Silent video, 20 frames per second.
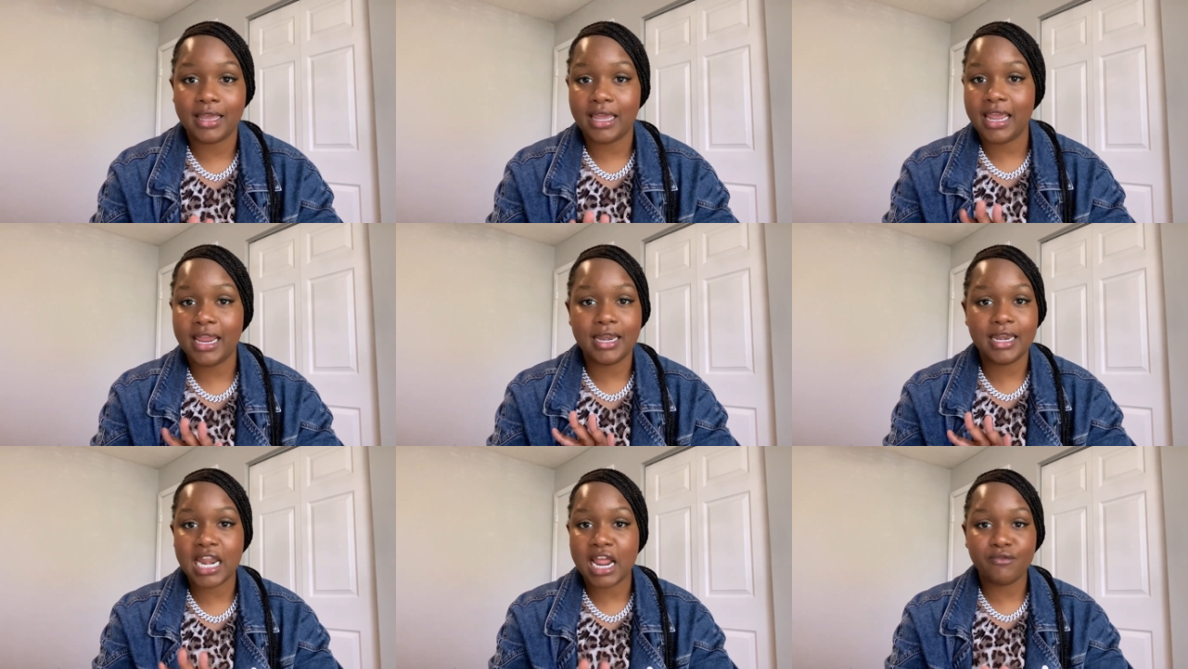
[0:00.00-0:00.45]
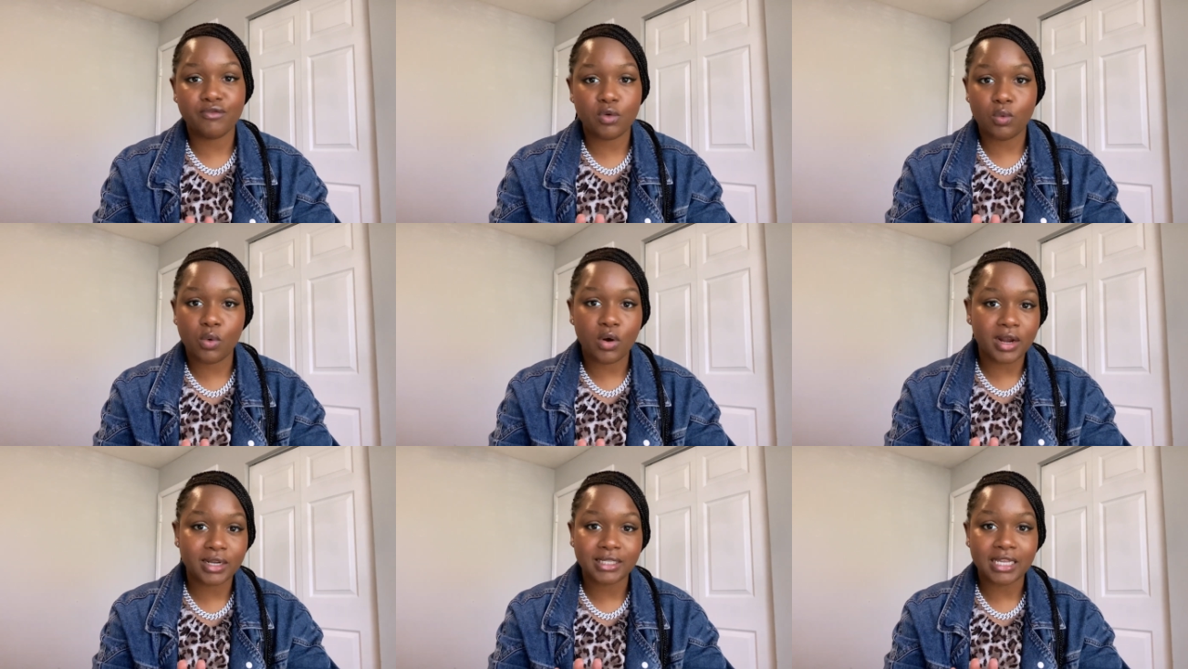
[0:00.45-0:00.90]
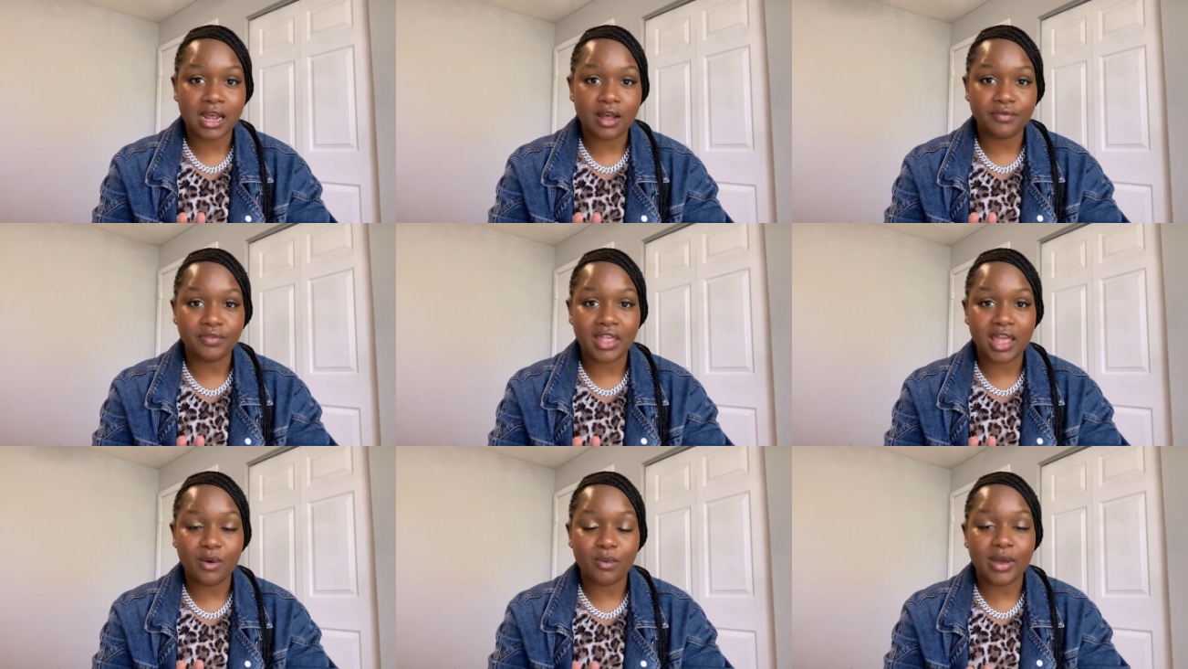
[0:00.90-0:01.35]
It never works out
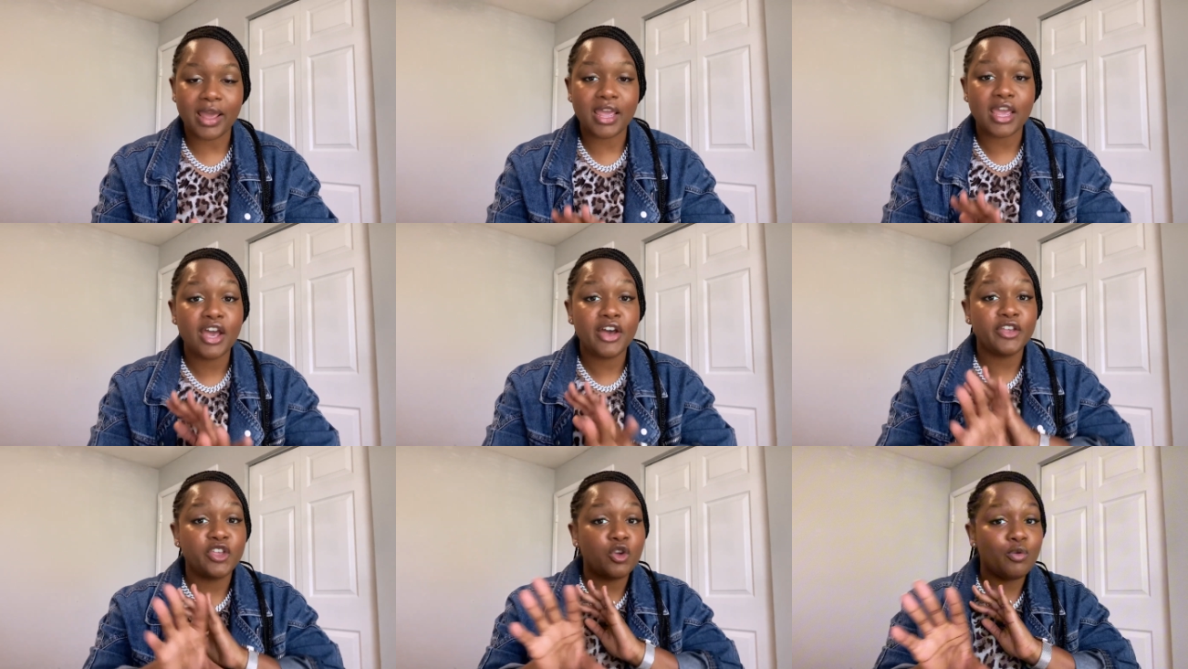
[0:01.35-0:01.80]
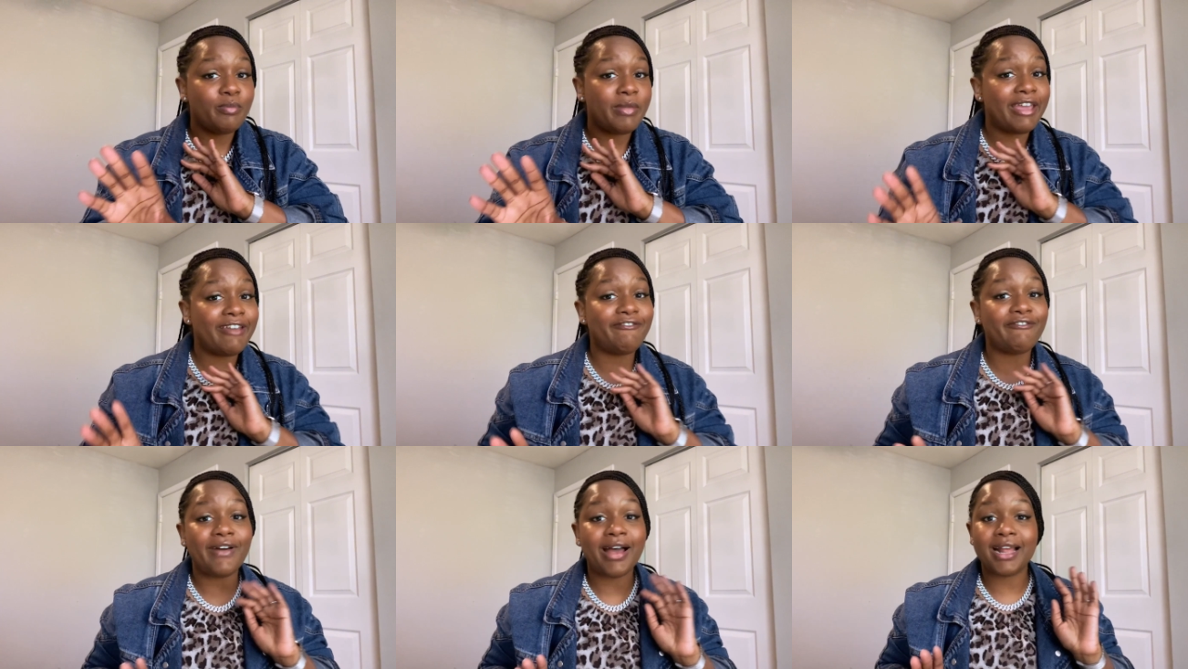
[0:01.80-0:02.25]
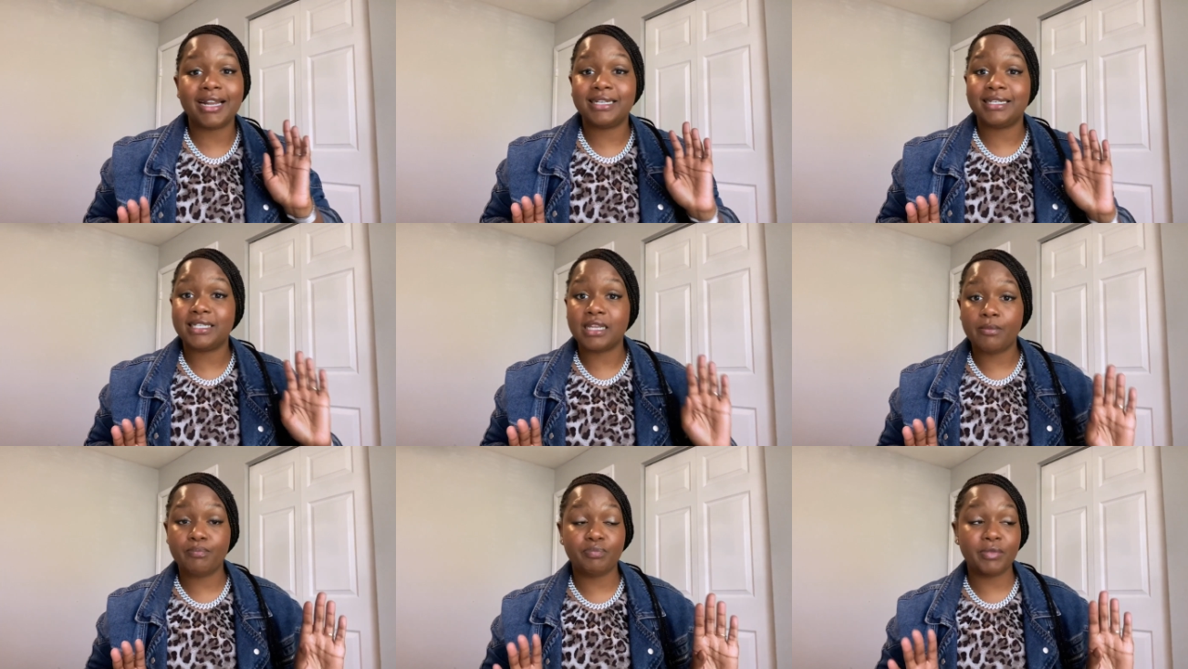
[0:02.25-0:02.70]
that way. You may find
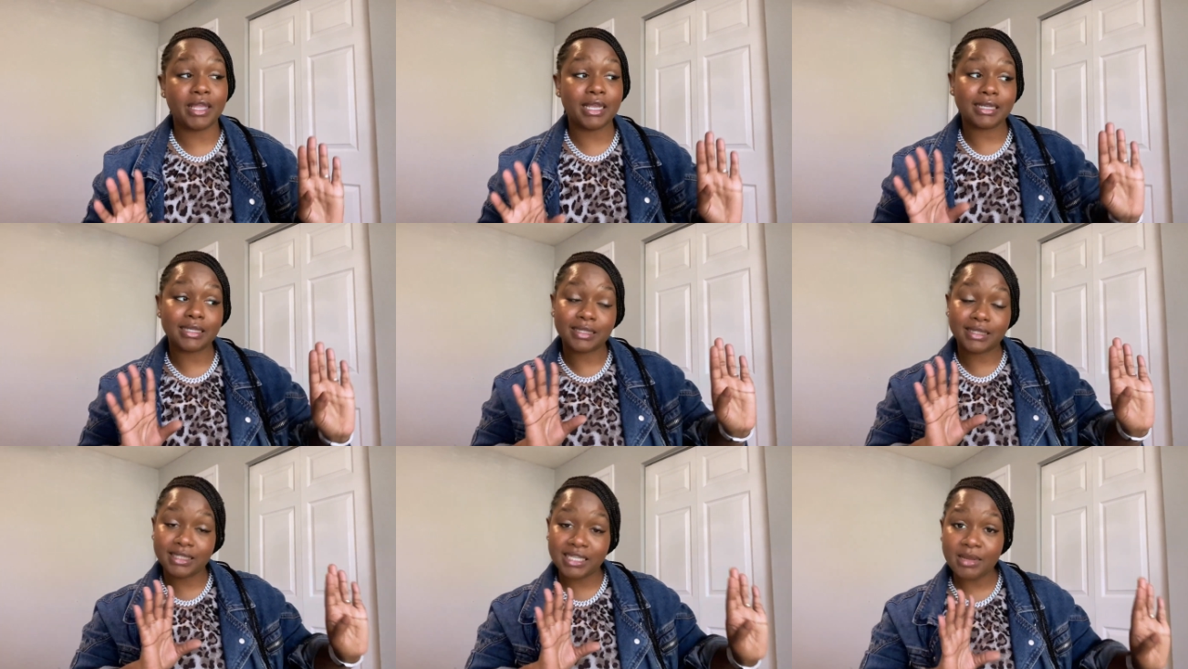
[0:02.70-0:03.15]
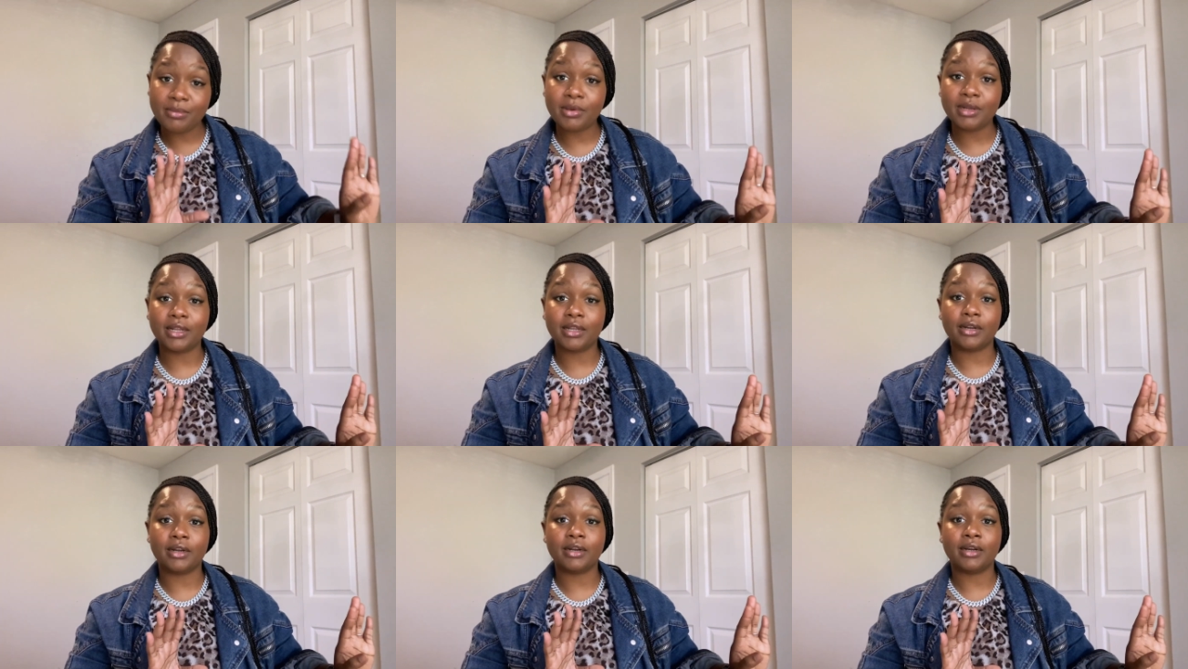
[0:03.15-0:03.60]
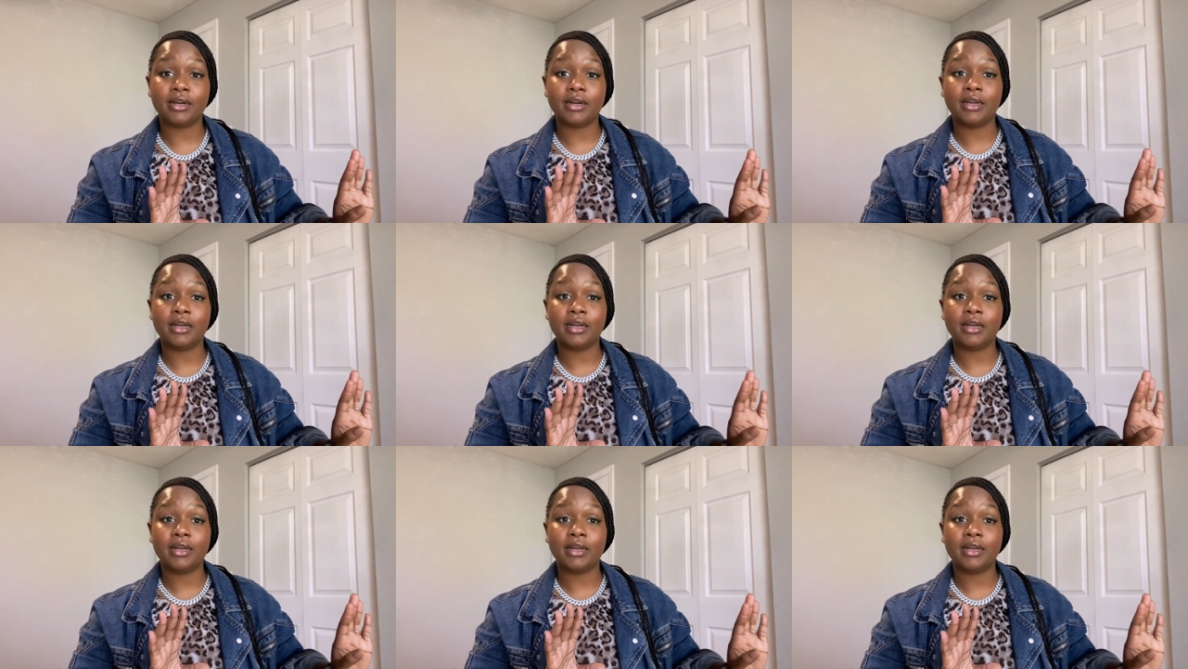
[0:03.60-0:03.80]
something similar,